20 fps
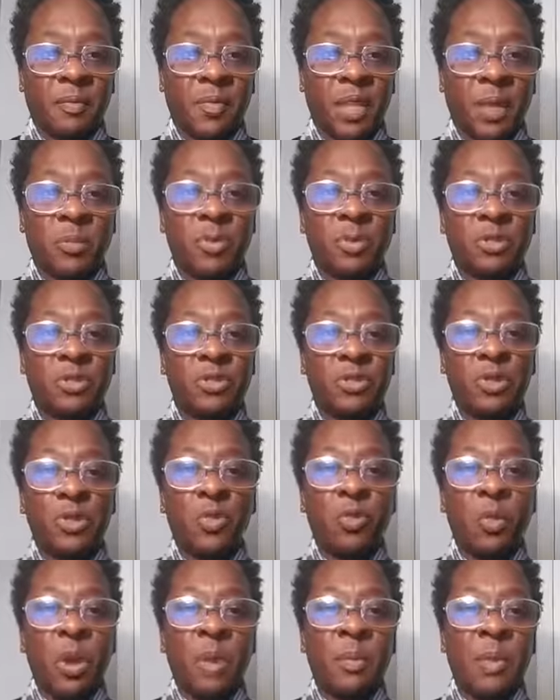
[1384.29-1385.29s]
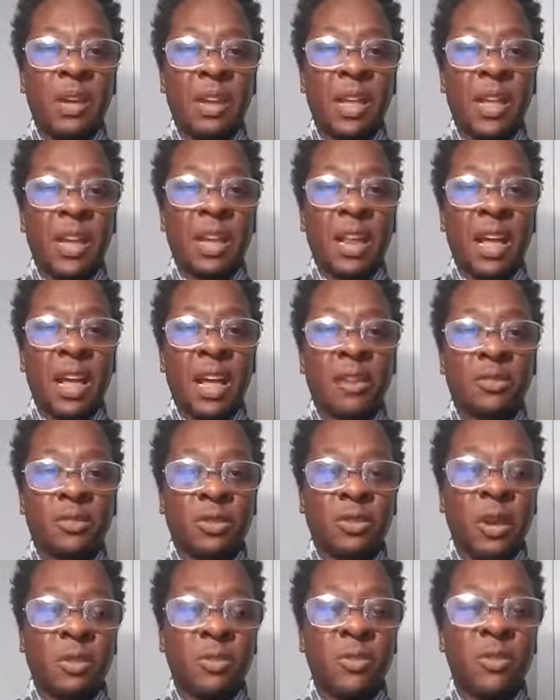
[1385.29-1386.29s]
They push two women here in the
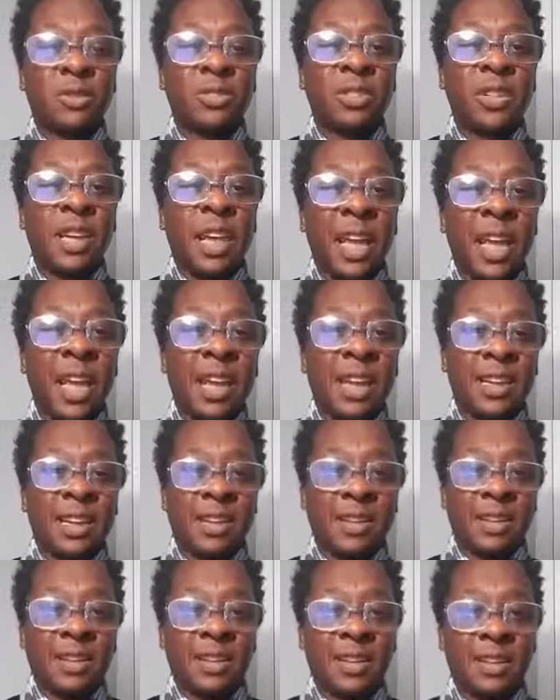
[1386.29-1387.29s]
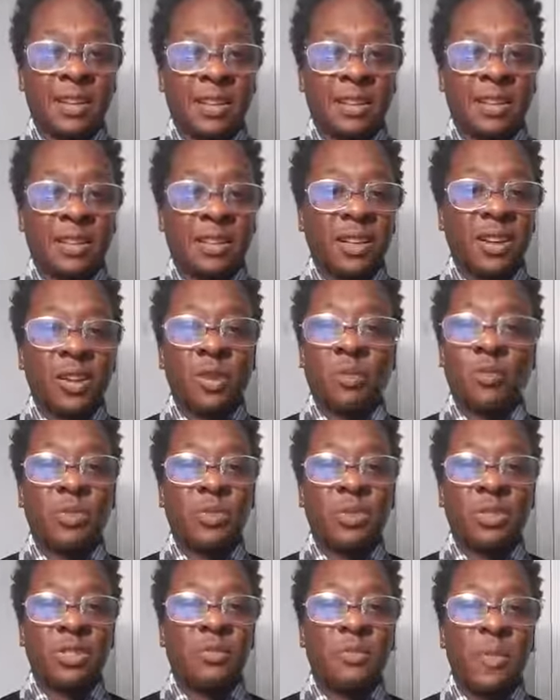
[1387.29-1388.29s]
household. They push gay. They don't
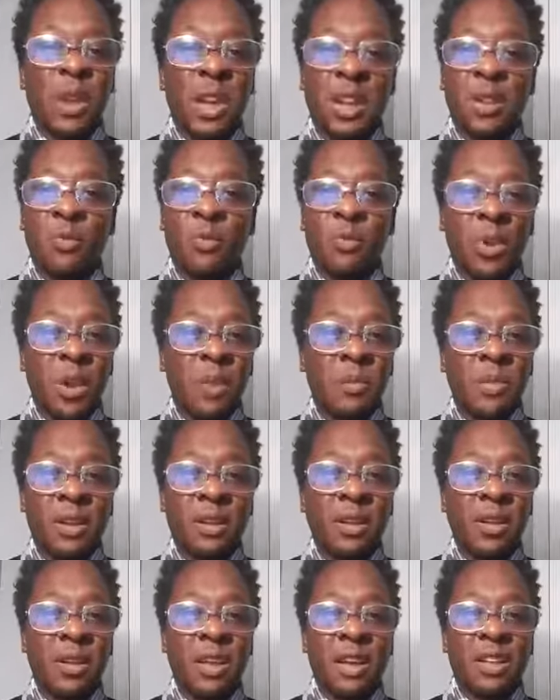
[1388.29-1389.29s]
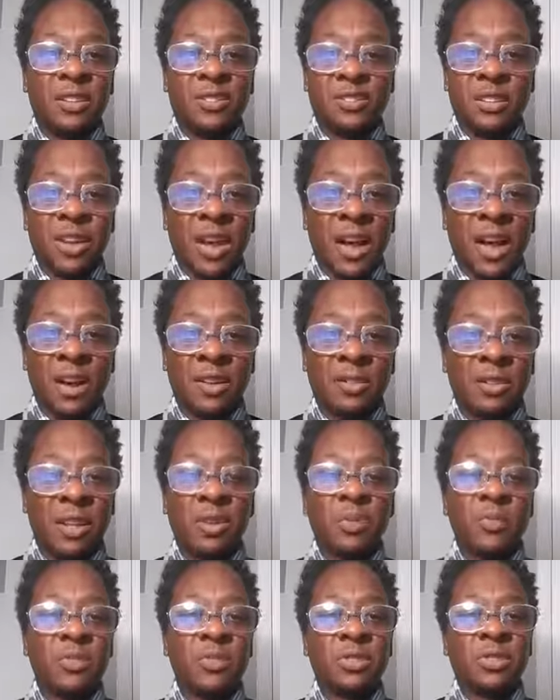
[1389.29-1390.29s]
push men and women and child. They
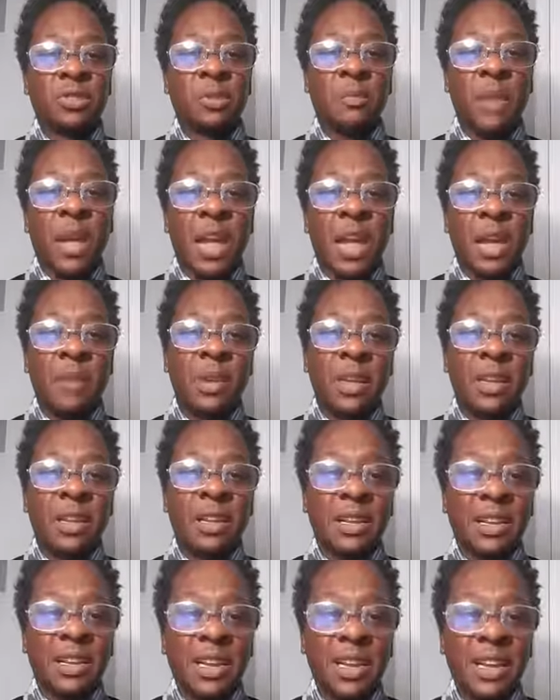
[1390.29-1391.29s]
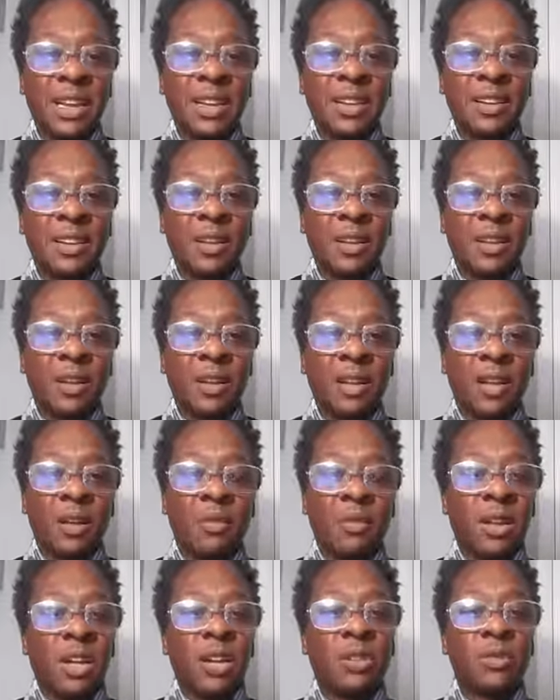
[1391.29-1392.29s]
don't push the man being the lead.
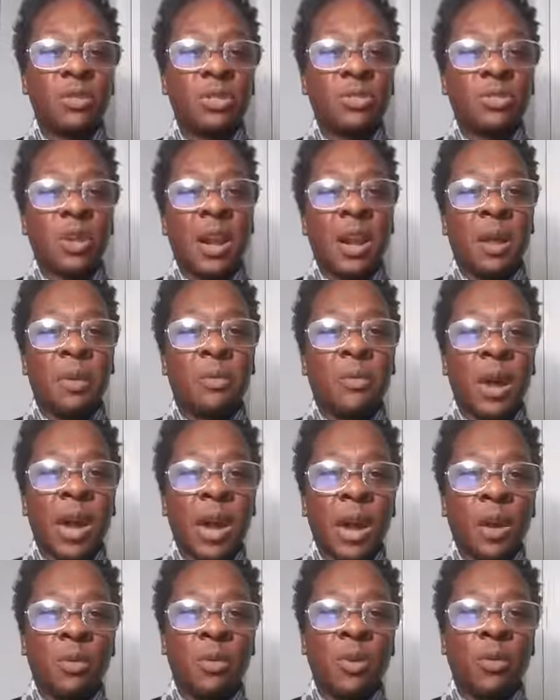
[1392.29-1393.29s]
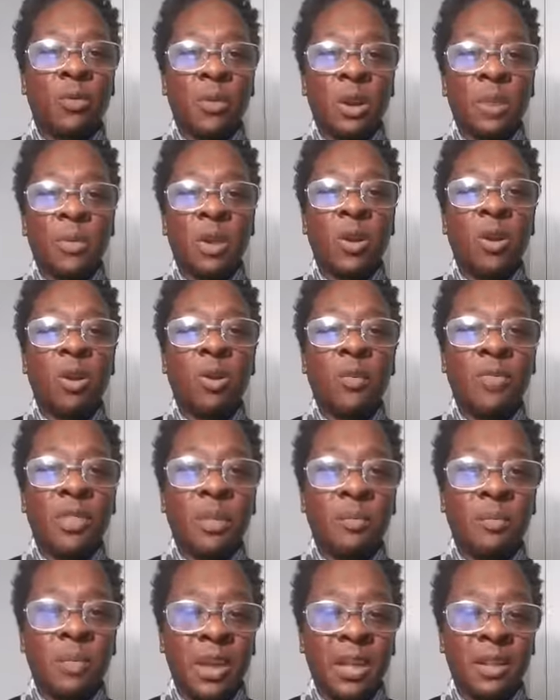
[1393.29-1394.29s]
What they do is try to empower the women over the
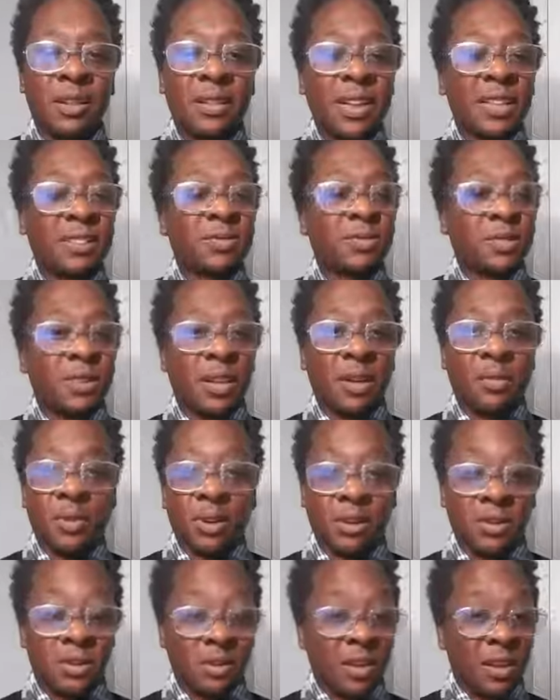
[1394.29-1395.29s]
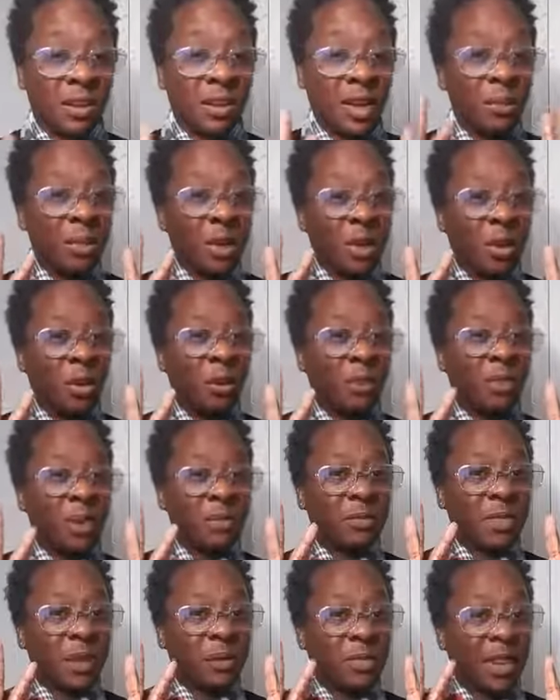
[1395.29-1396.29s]
men. That's no. Let me know if I'm,
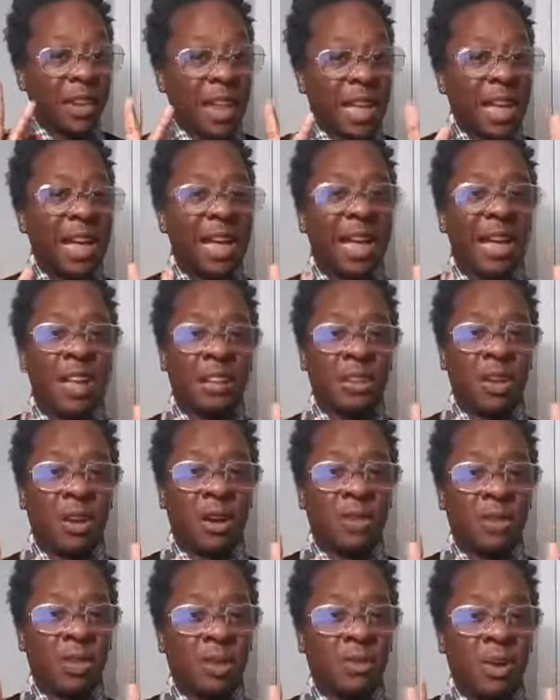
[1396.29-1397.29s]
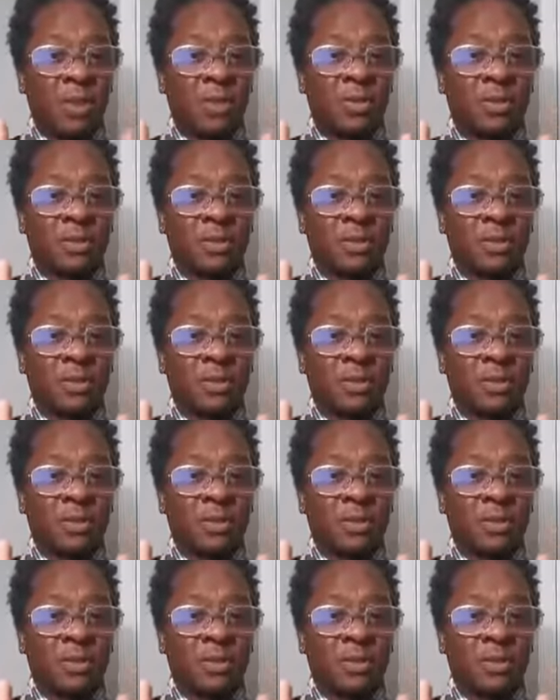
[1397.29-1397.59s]
I'm lying, y'all. Come on.